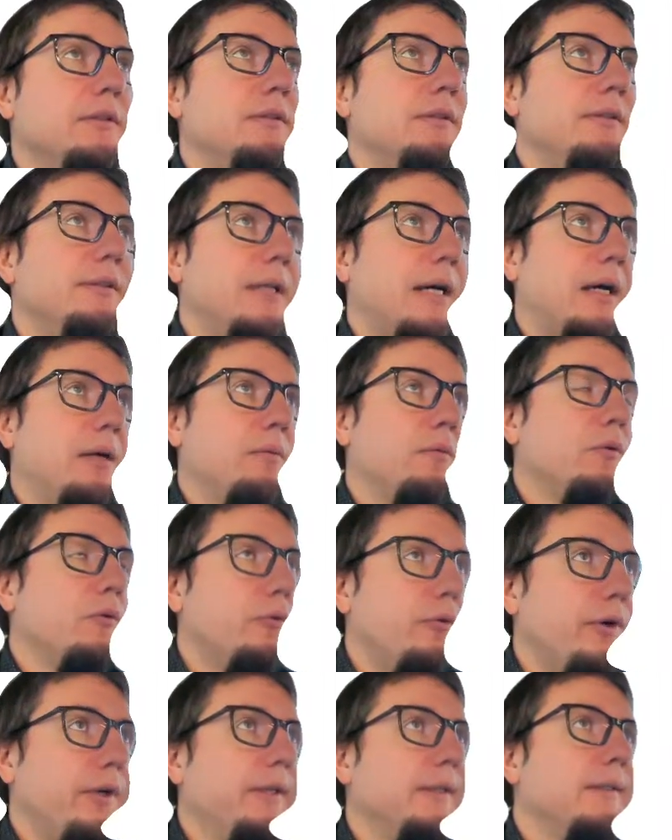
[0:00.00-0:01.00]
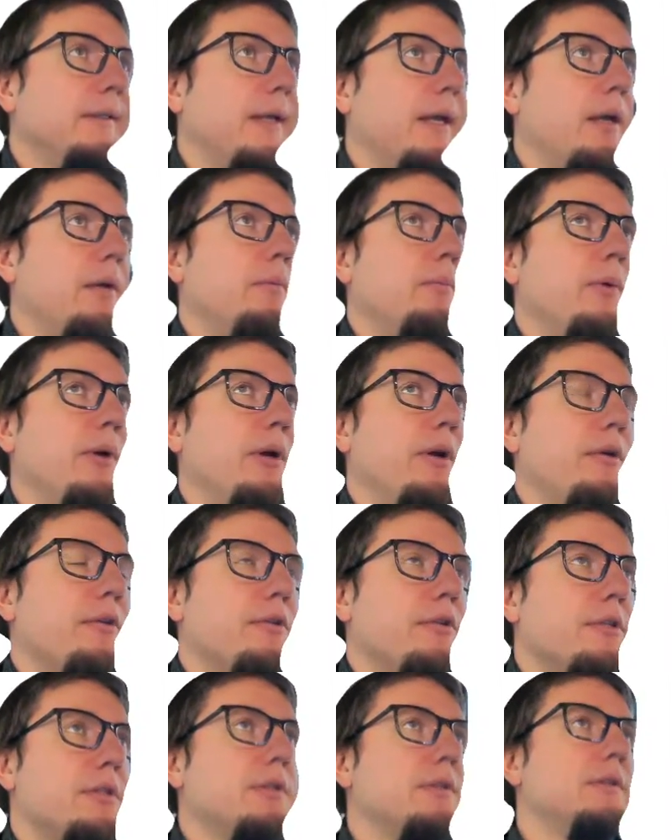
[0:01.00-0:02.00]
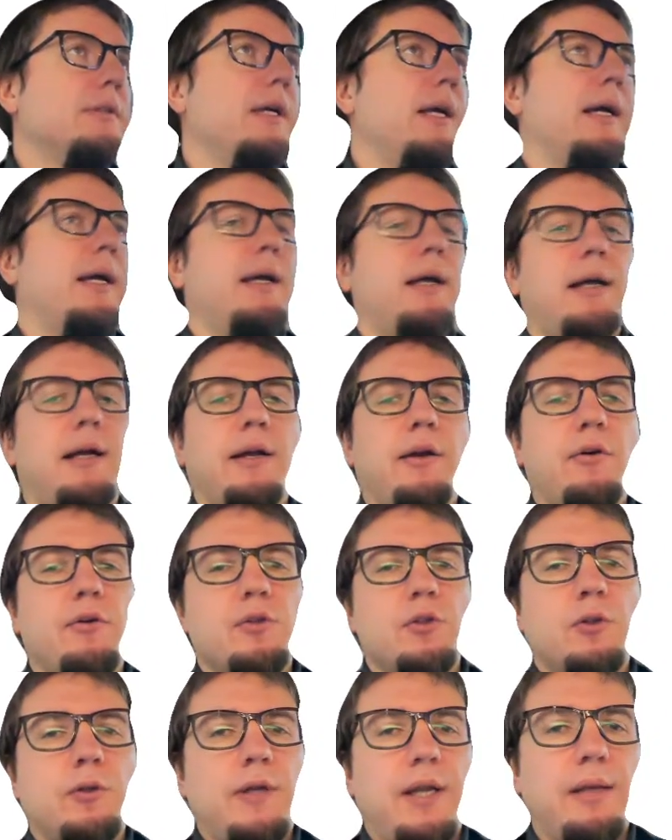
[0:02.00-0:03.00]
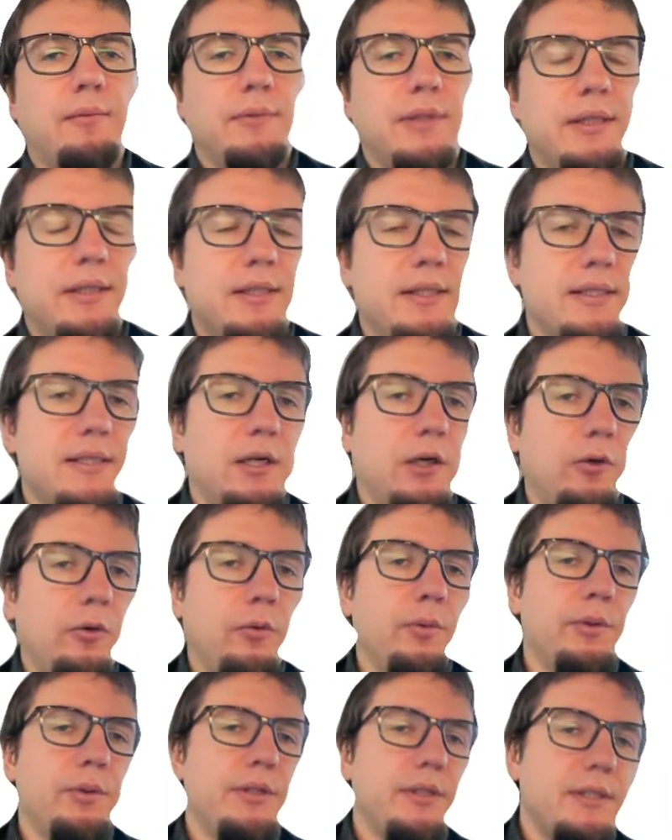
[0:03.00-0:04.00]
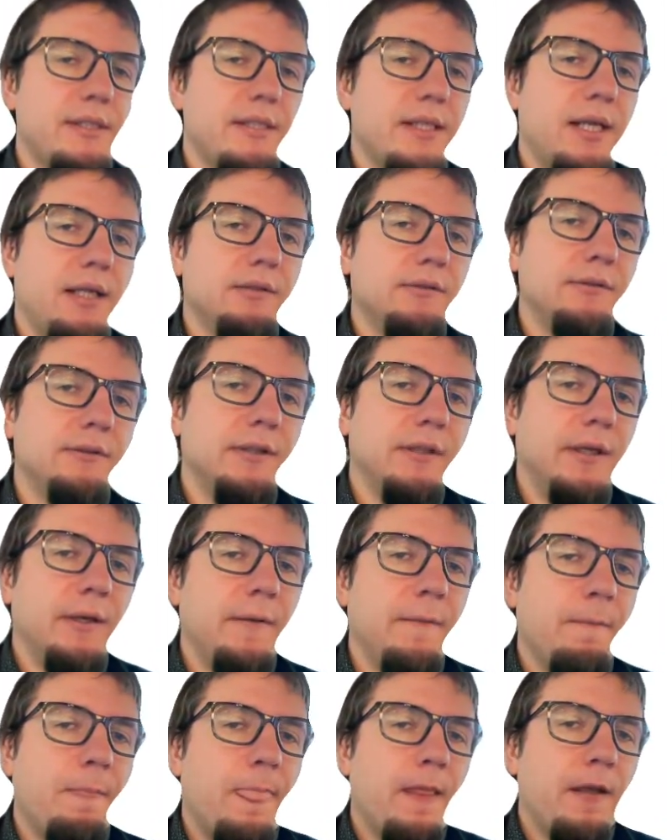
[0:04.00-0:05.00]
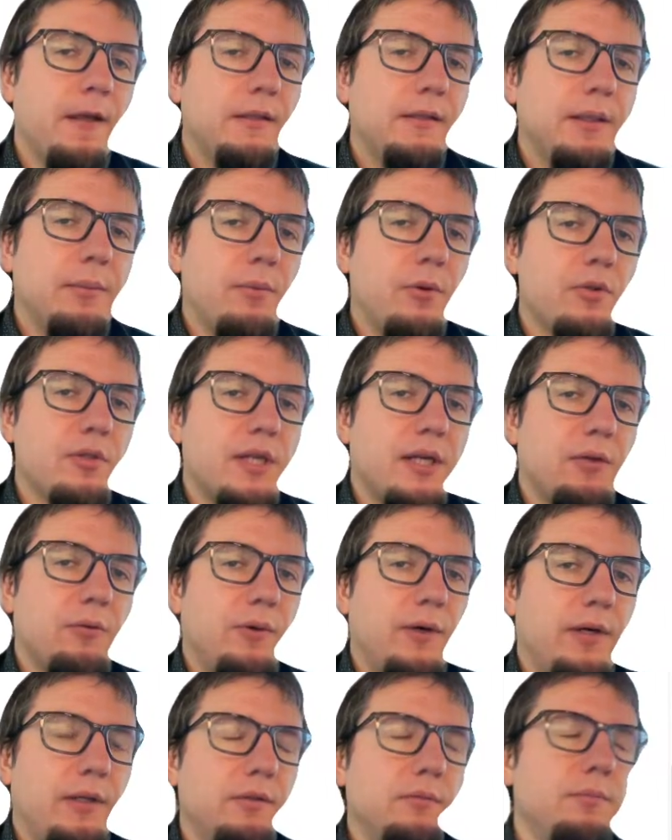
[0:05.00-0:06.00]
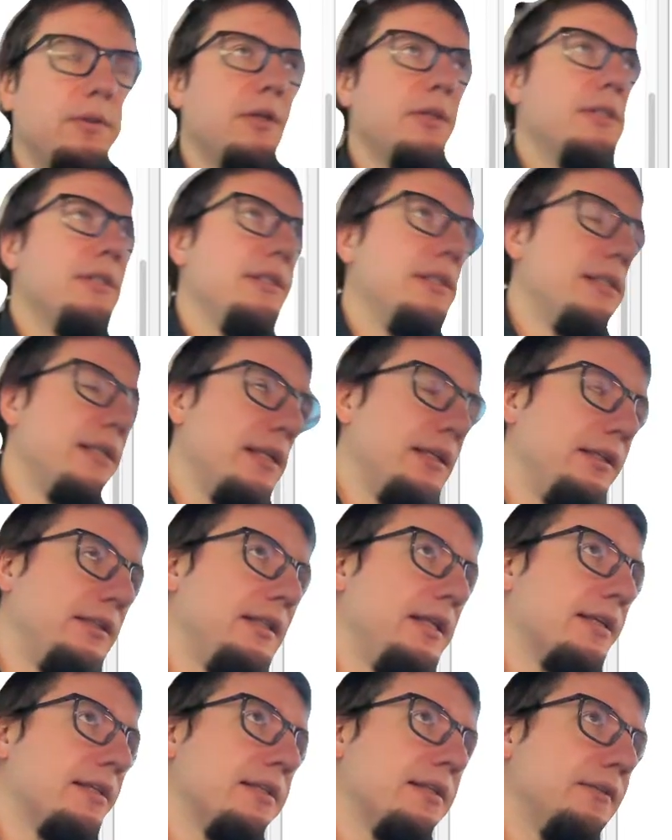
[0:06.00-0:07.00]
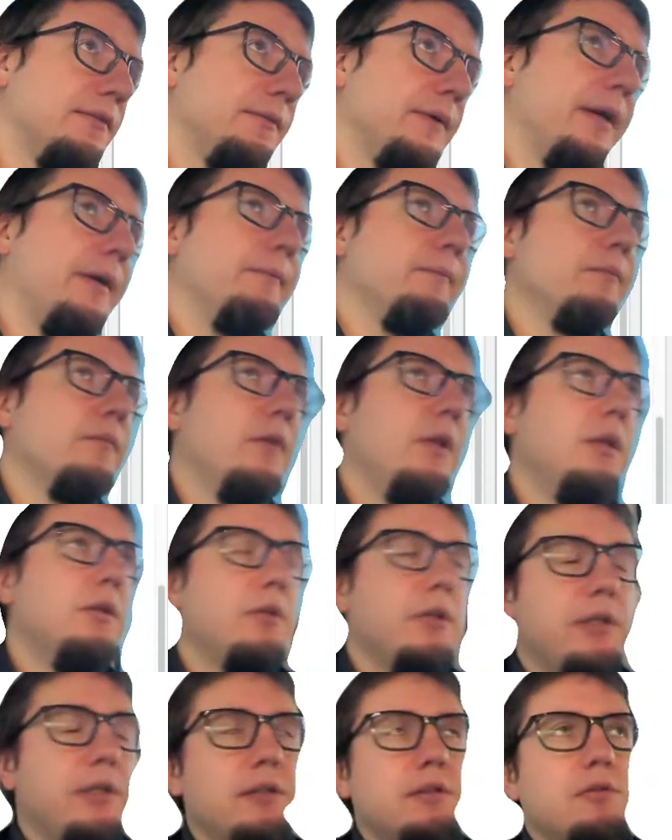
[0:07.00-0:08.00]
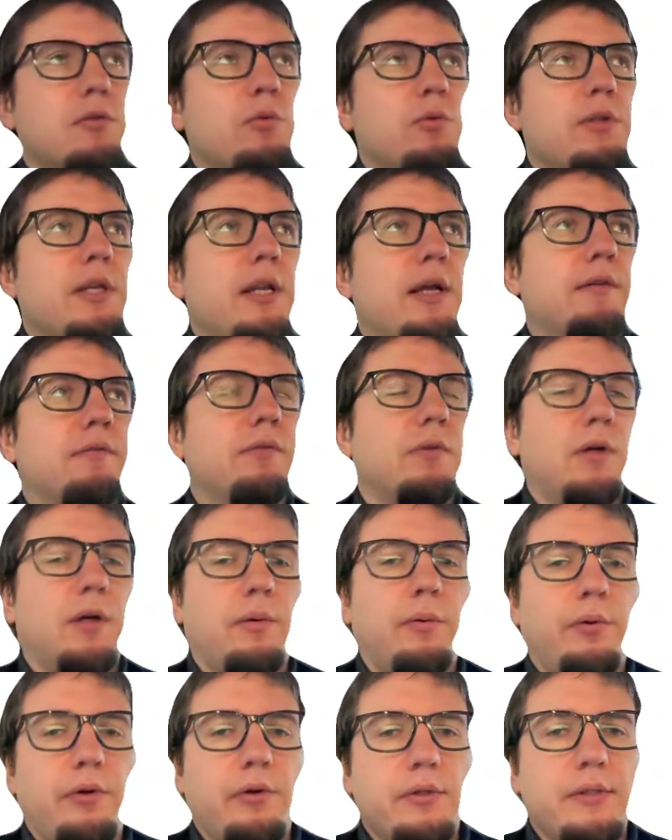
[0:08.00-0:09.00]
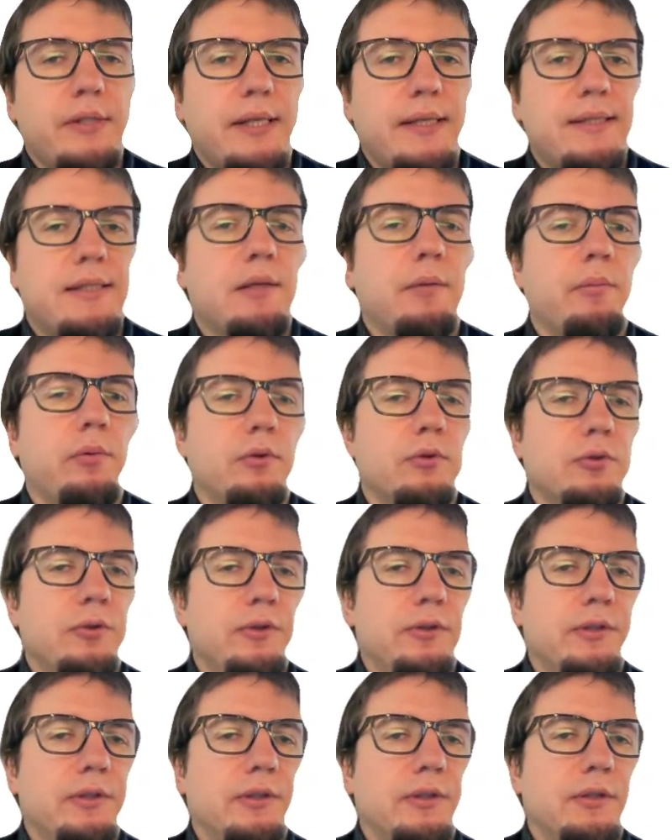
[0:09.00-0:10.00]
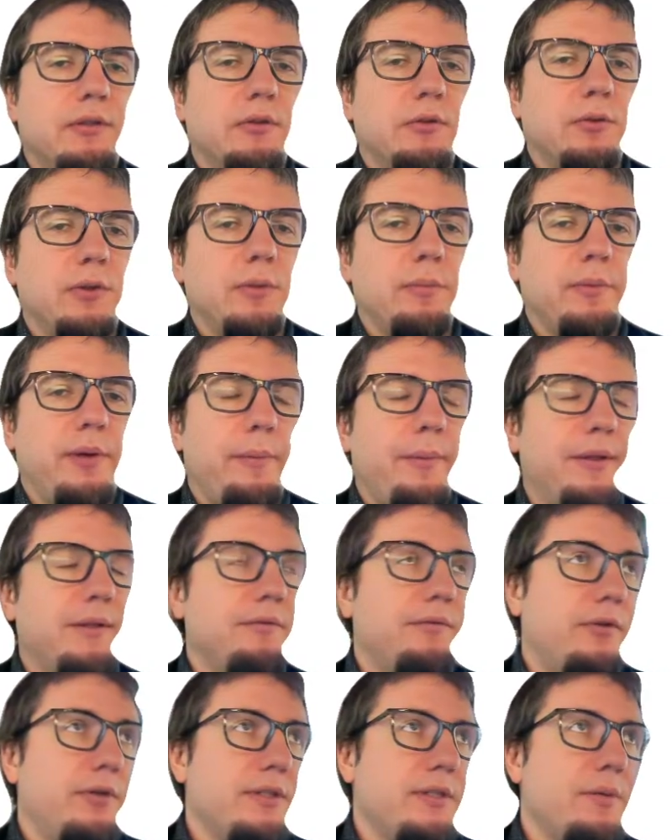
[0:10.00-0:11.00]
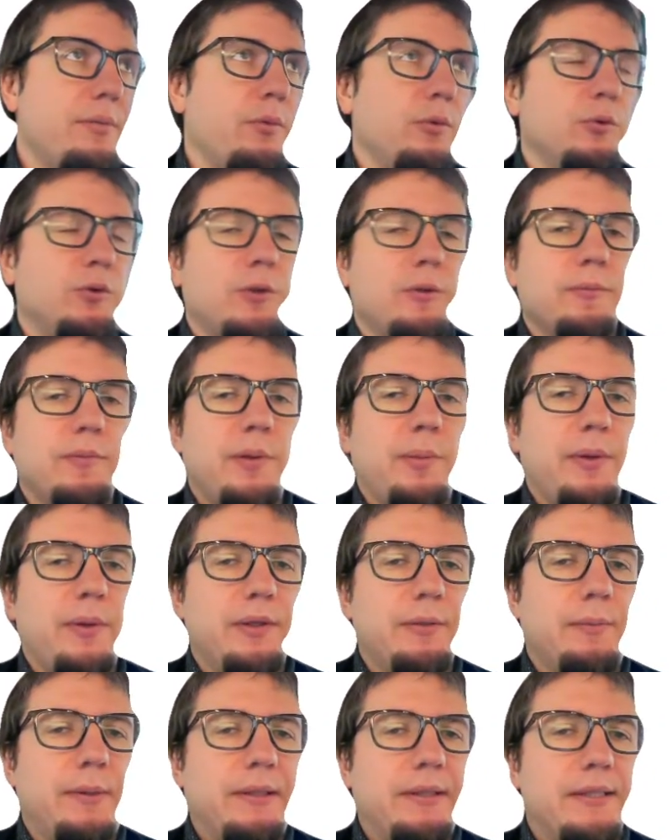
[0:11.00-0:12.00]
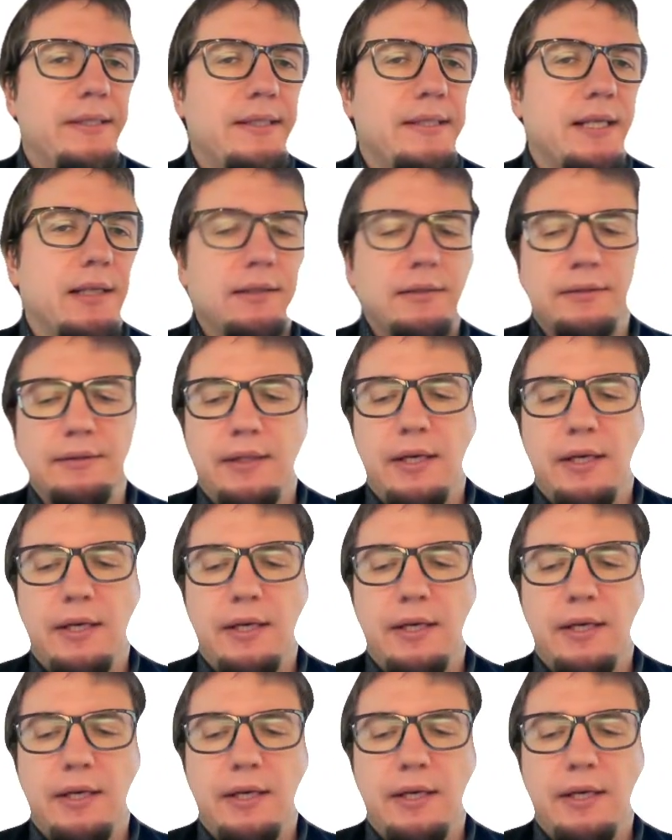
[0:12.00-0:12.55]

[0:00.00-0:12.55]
time grid, yeah, because I also claim that this algorithm is not the most accurate because it doesn't, yeah, it's good enough for our use and simple to implement, very simple to implement, but it's not